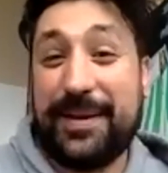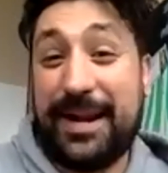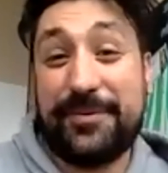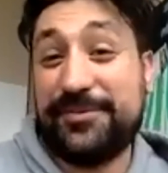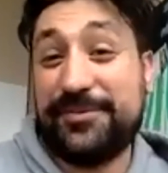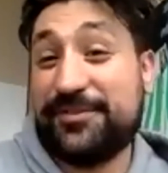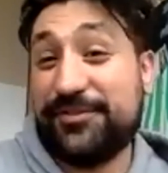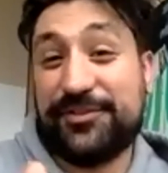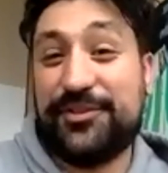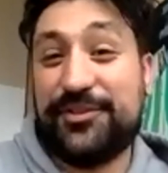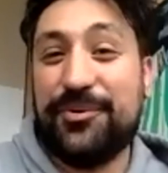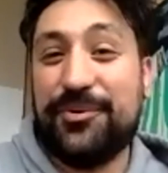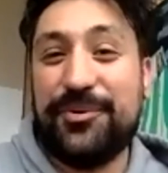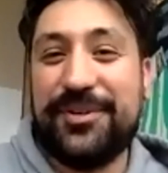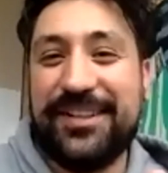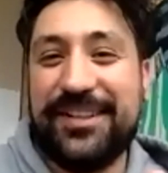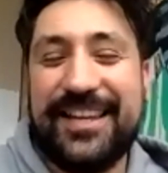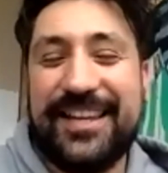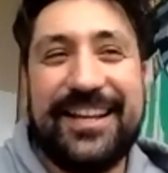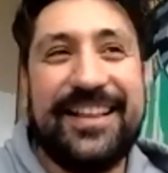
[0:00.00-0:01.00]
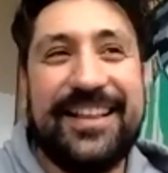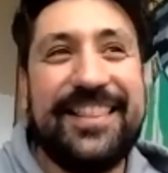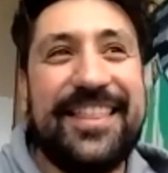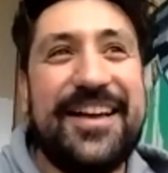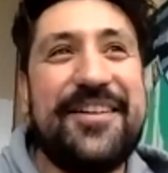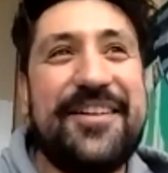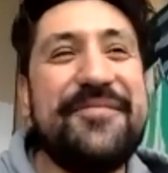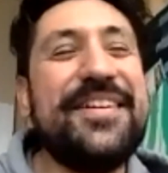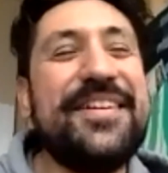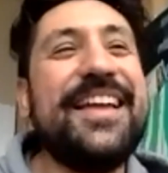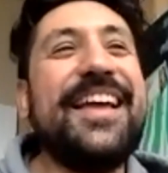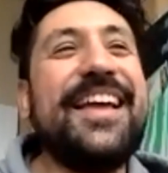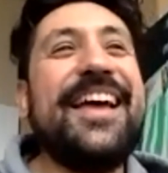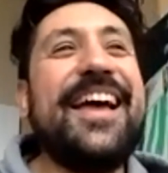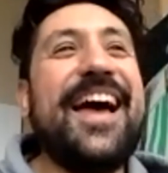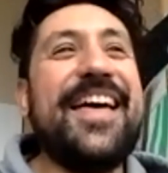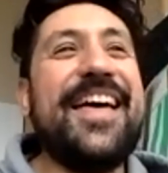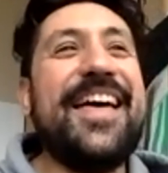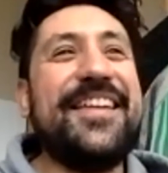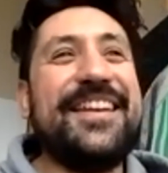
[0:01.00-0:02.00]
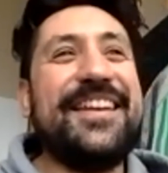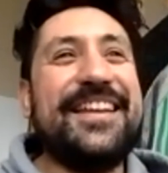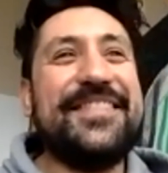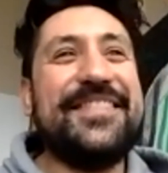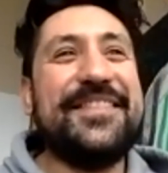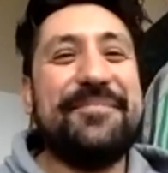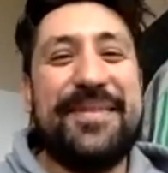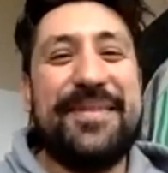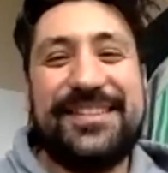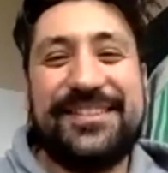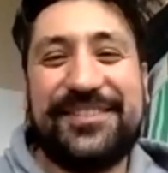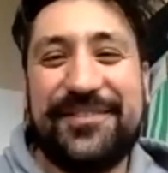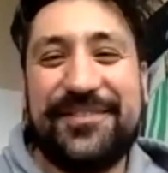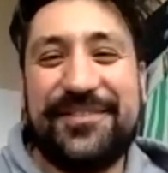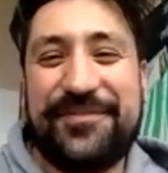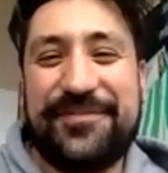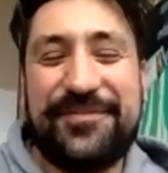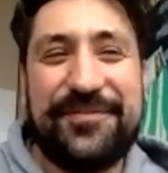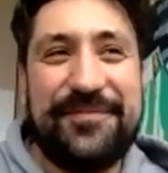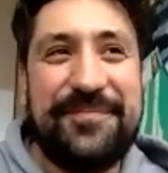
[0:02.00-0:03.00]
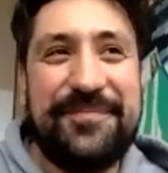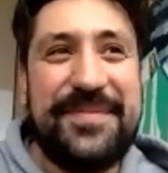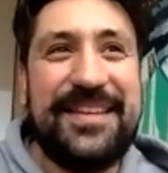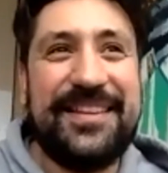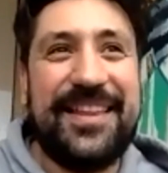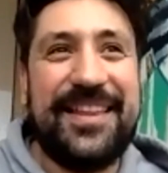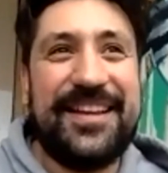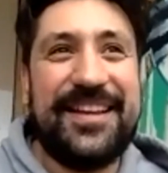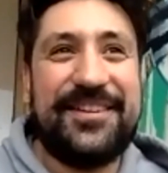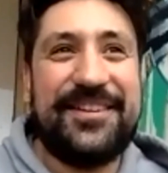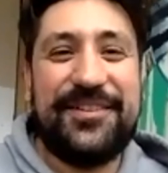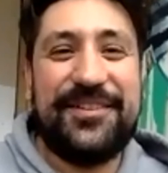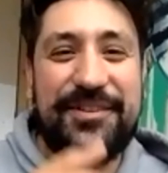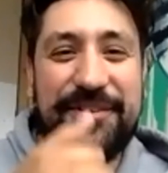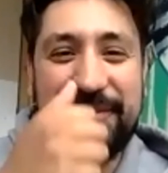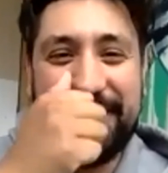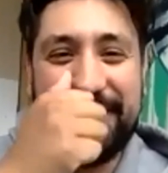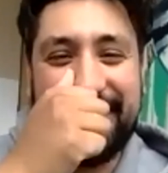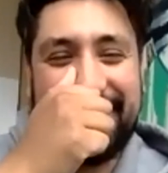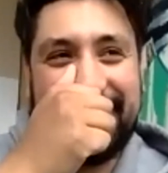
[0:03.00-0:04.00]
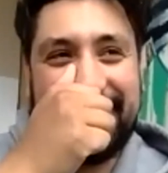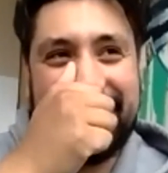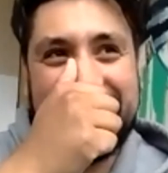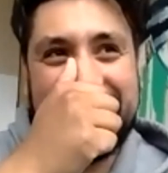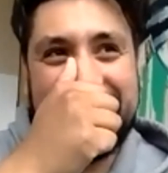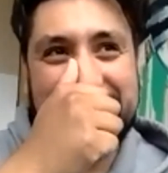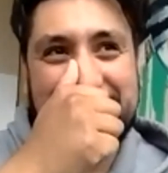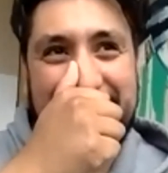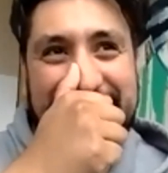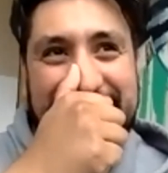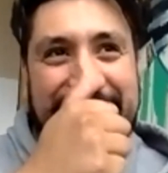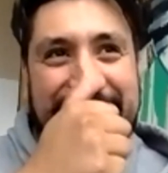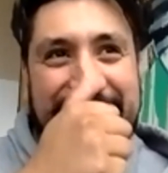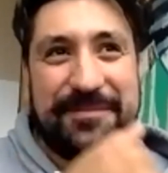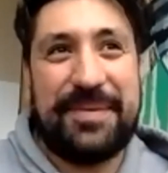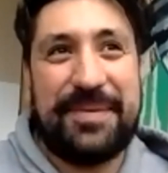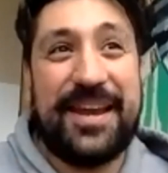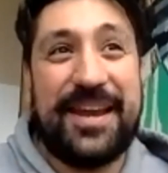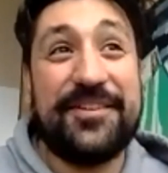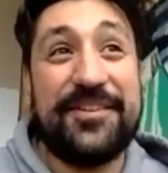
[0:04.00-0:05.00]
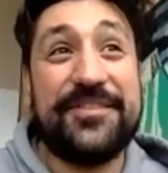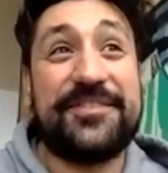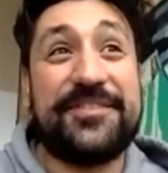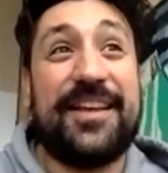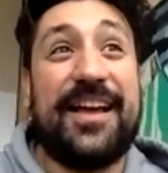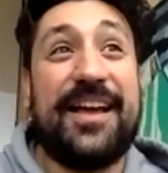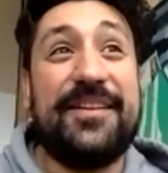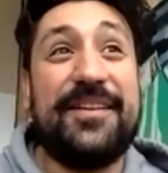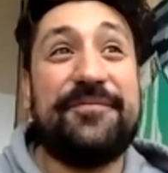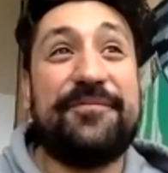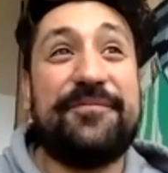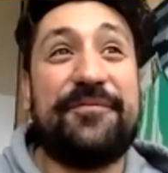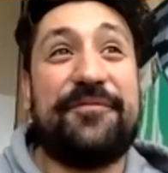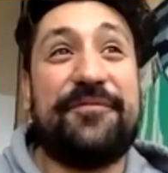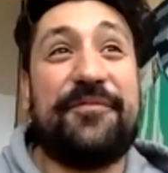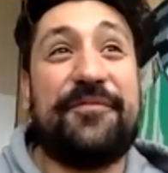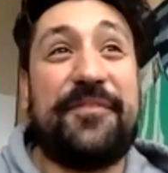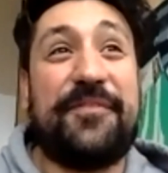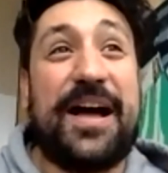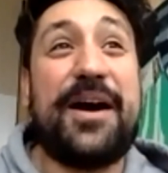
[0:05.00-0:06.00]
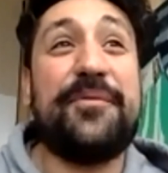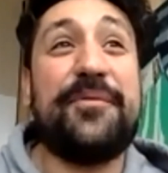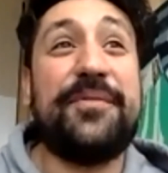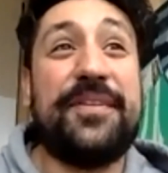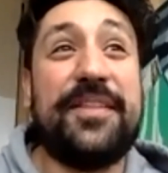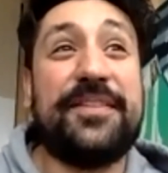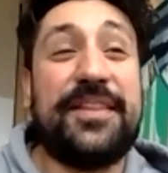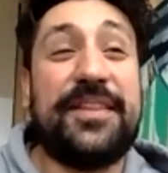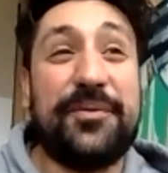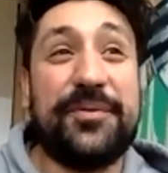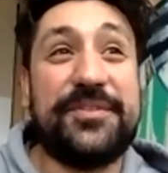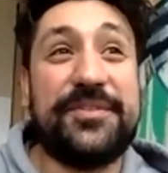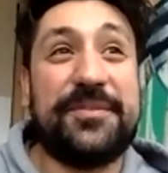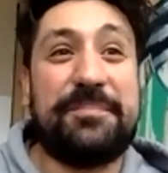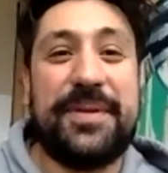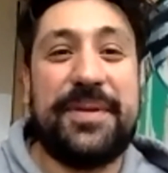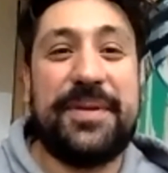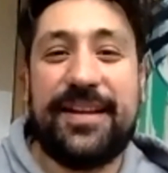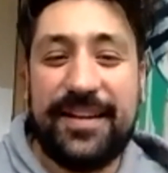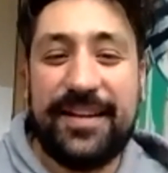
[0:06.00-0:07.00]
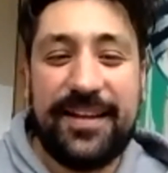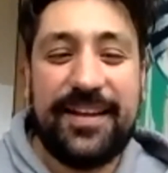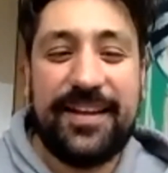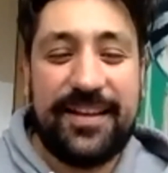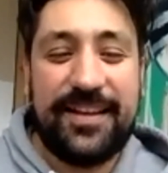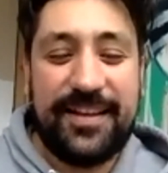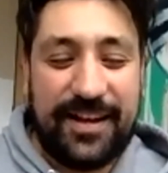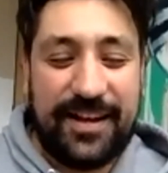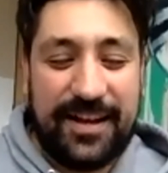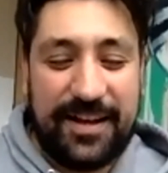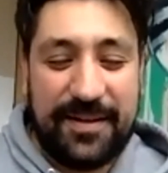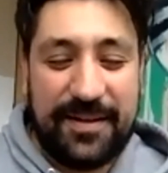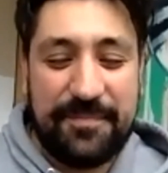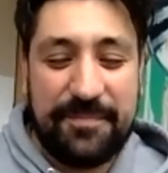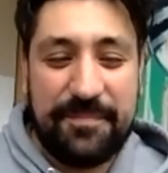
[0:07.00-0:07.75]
I was just Googling them. And then in the midst of me like Googling these Mexican painters, I found that there was a big uh,